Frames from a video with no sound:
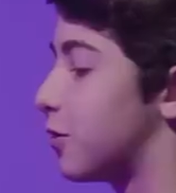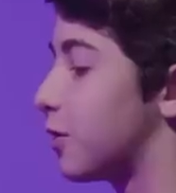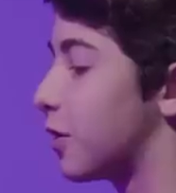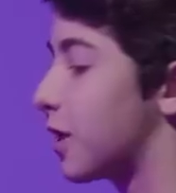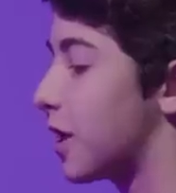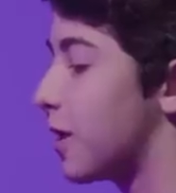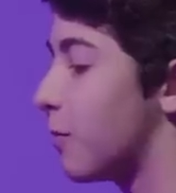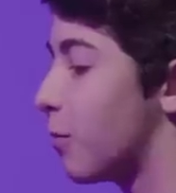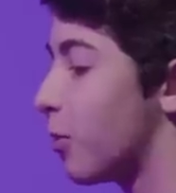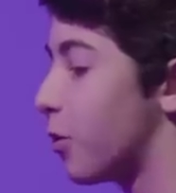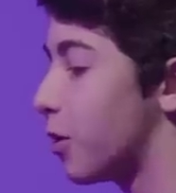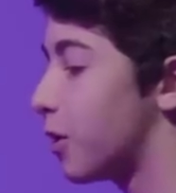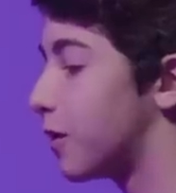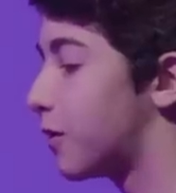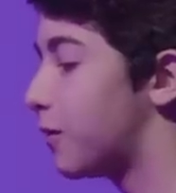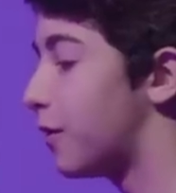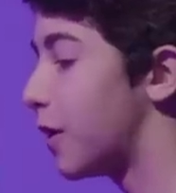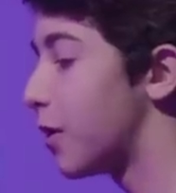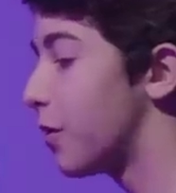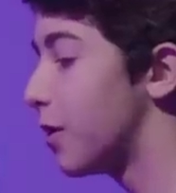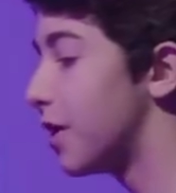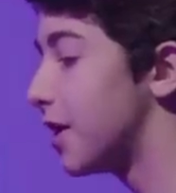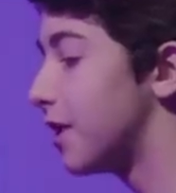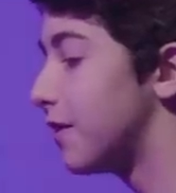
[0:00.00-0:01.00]
So the keyboard is
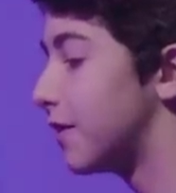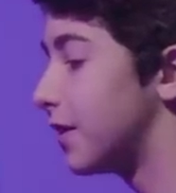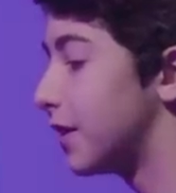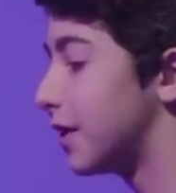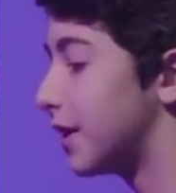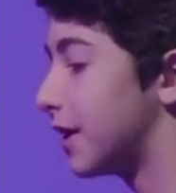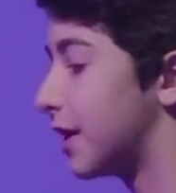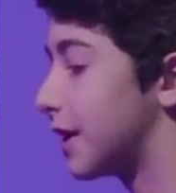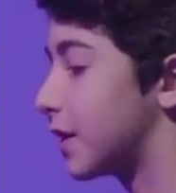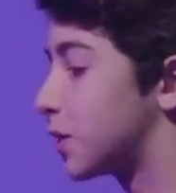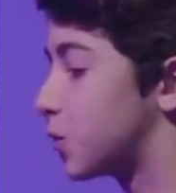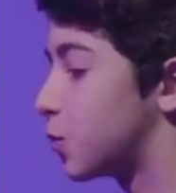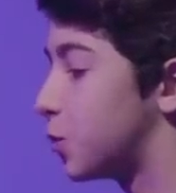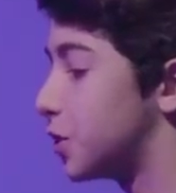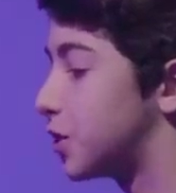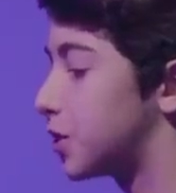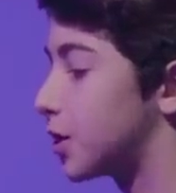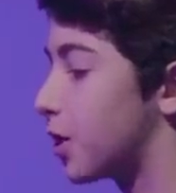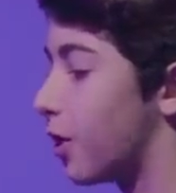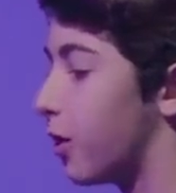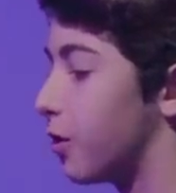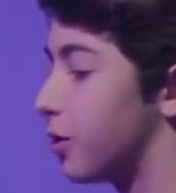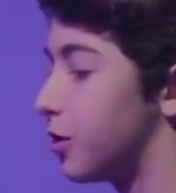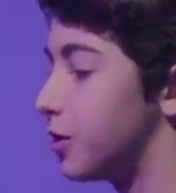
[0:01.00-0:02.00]
very easy to like
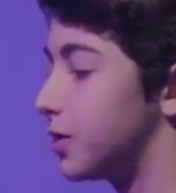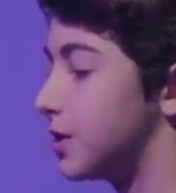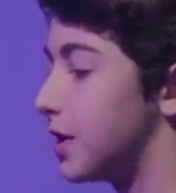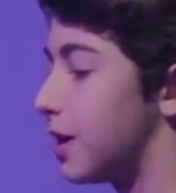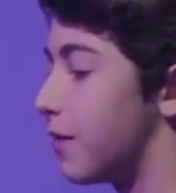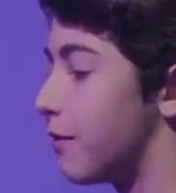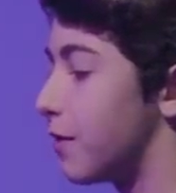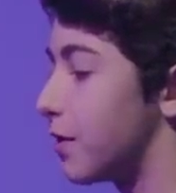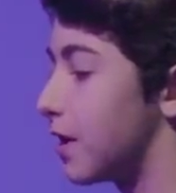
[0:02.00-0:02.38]
switch colors and